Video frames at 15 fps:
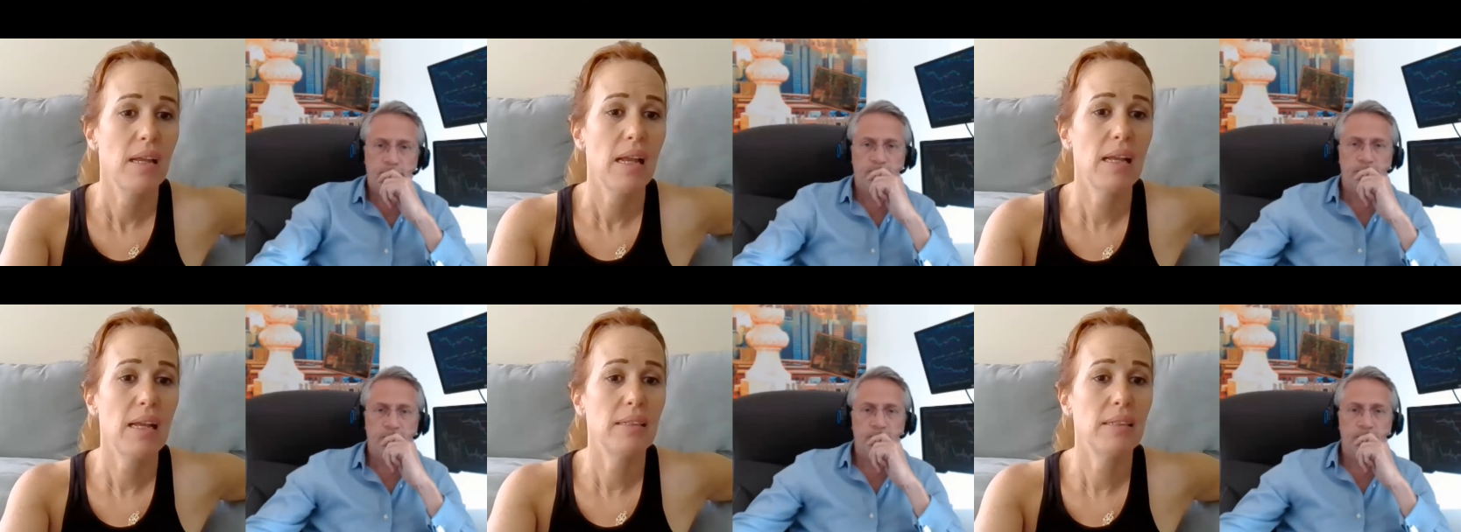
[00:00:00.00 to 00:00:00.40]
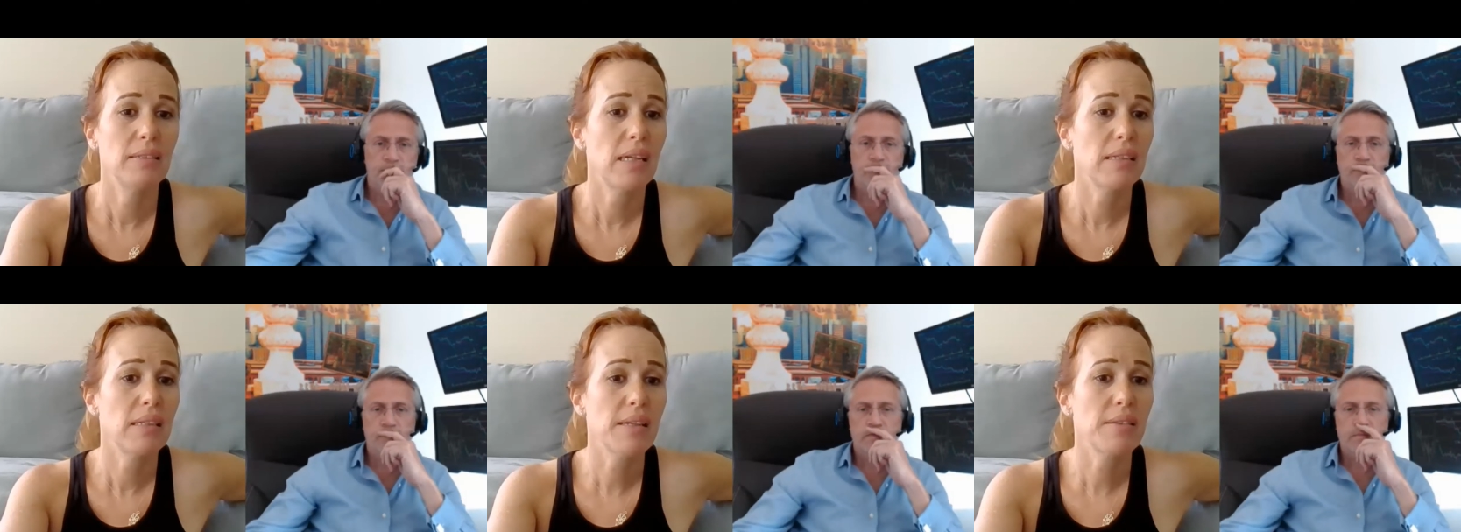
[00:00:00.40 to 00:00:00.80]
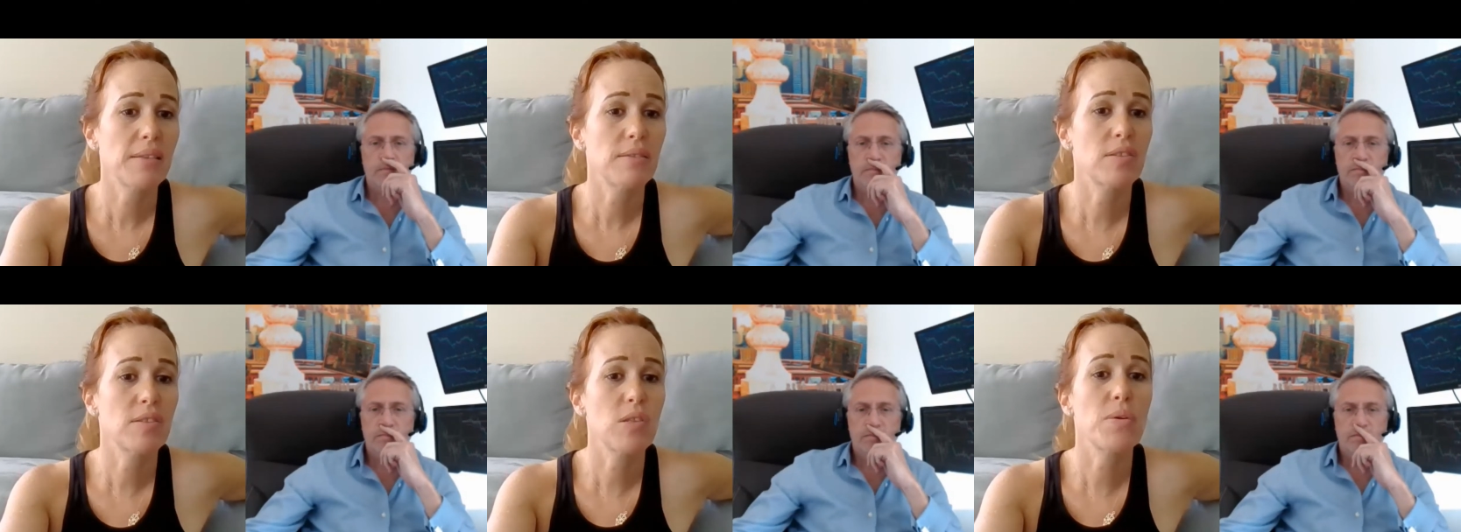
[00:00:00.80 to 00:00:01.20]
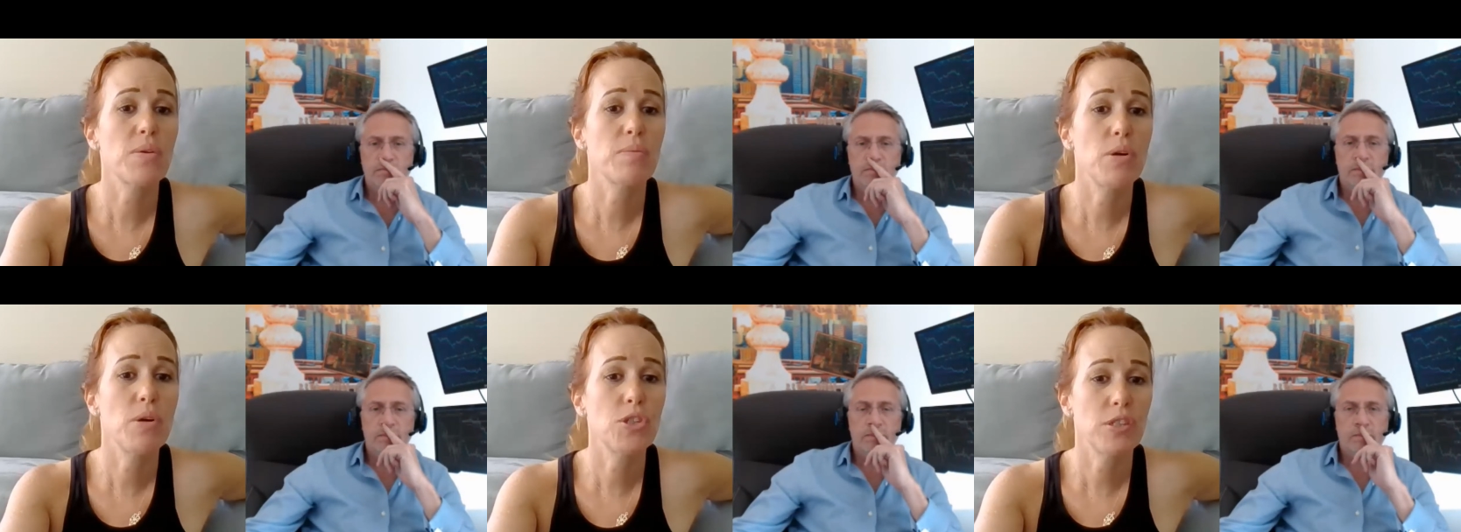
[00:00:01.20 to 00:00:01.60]
Speaker 1: And I like the
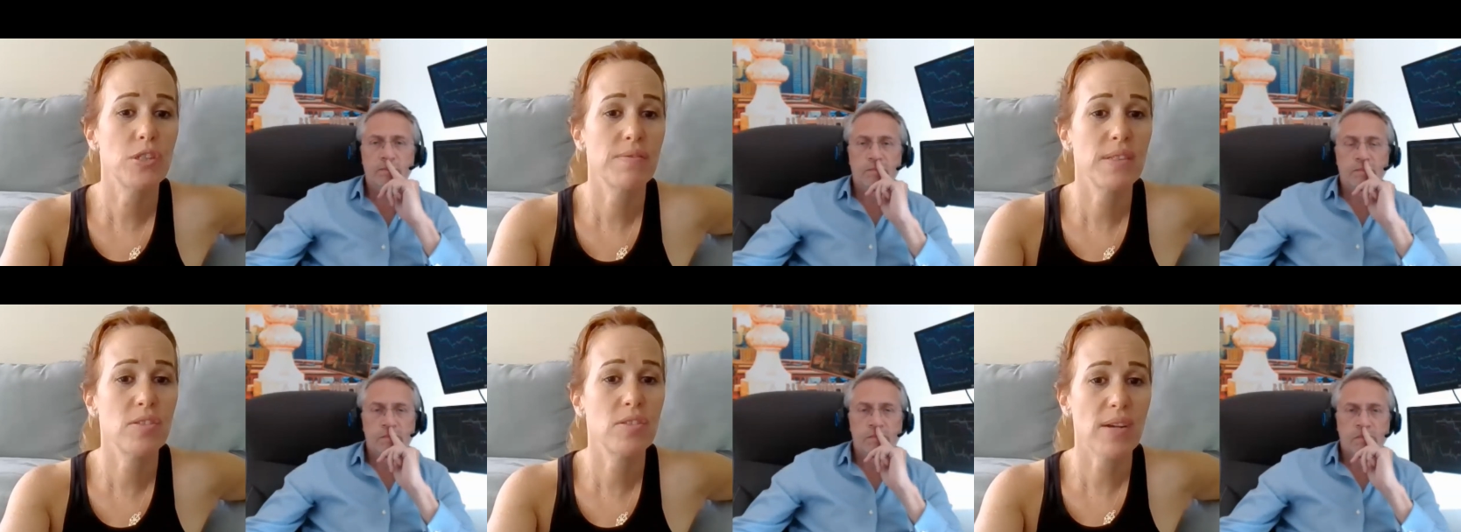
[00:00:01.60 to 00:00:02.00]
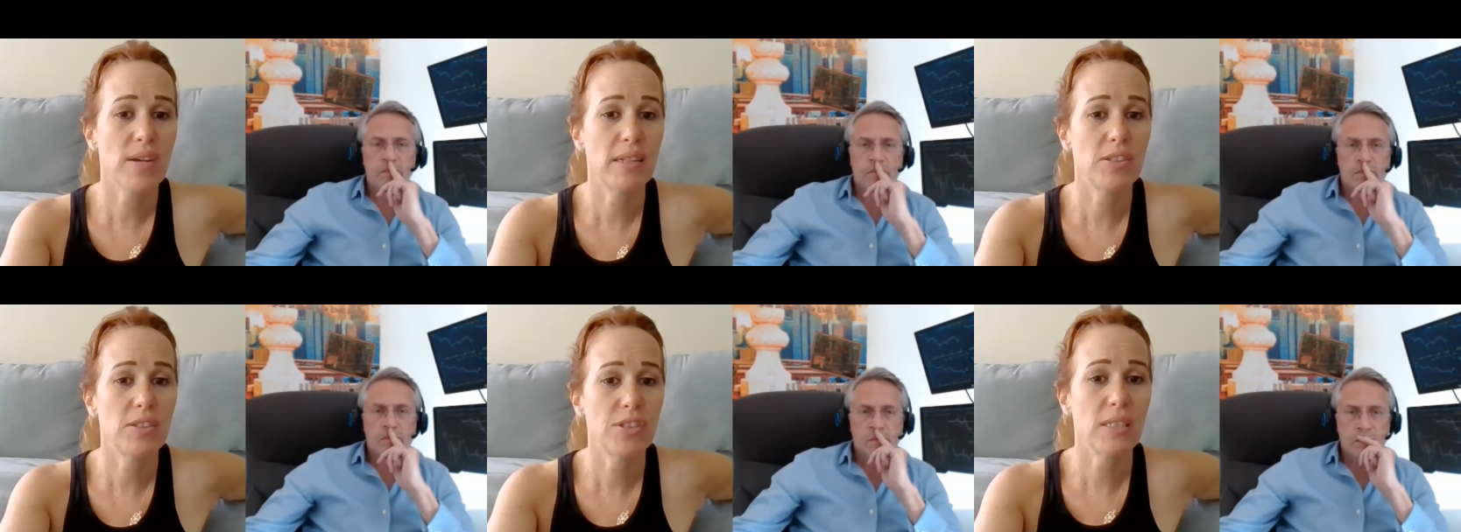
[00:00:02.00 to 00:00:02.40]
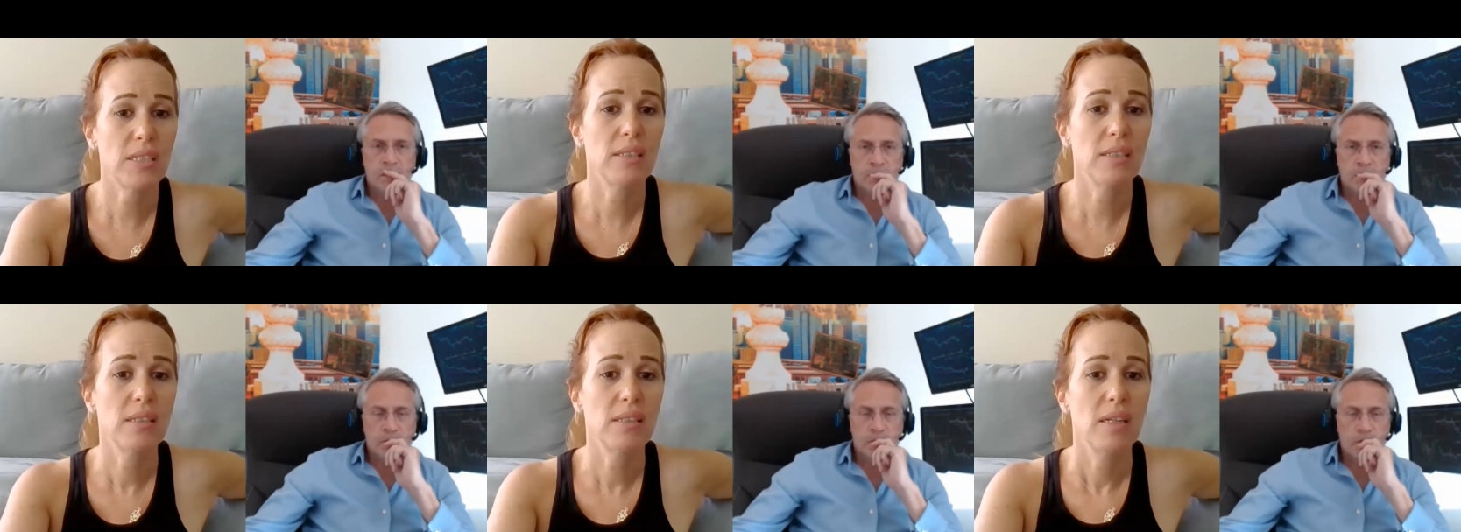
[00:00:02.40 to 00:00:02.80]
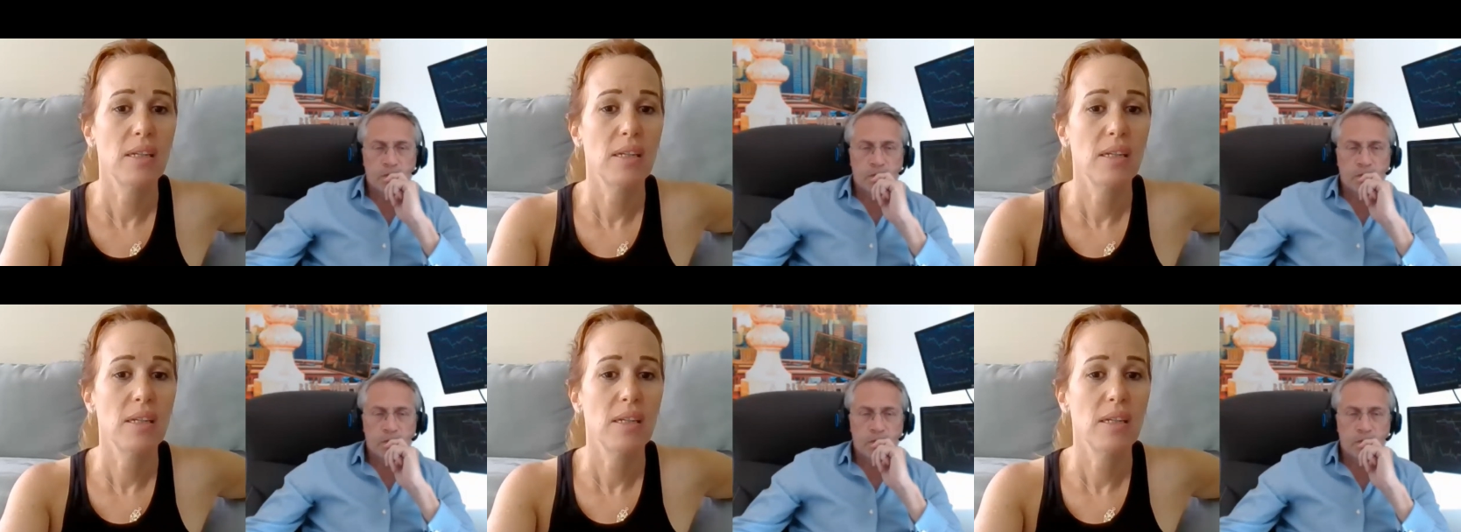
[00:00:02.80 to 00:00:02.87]
slower motion of this strategy.